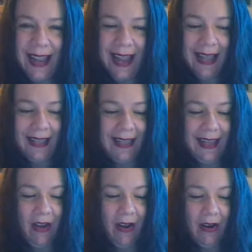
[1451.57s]

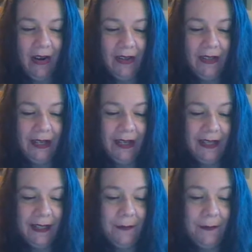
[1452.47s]
they are
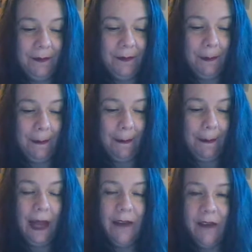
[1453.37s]
kind
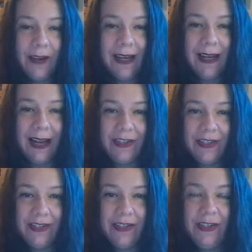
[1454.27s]
of our
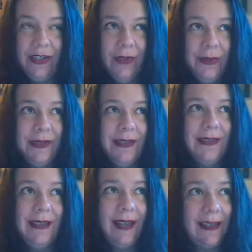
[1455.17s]
connection to
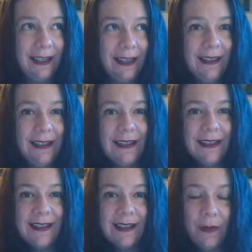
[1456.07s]
staying
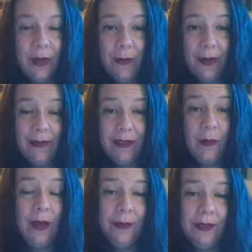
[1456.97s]
somewhat grounded
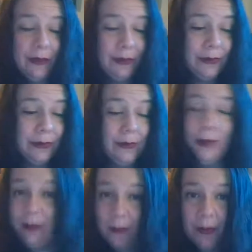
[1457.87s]
while
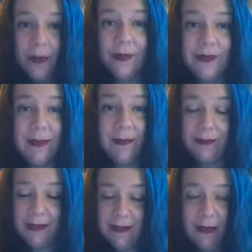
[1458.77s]
we work with some
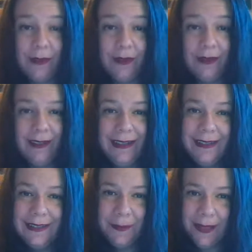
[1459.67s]
of these other
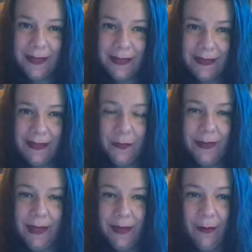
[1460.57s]
spices. So
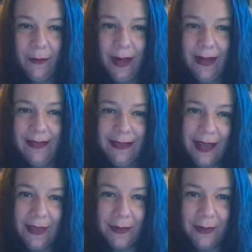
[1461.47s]
when they combine
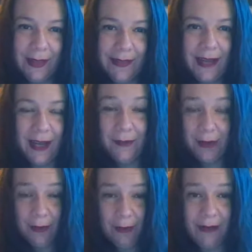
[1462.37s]
together, that's kind of
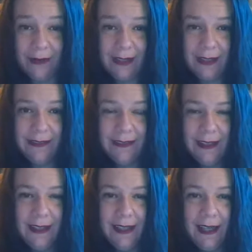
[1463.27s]
our grounding
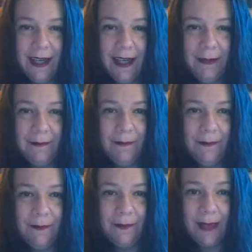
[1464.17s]

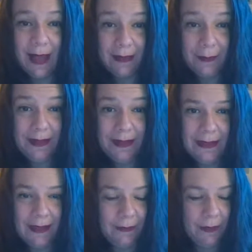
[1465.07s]
element,
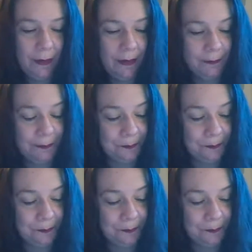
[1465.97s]
if you will.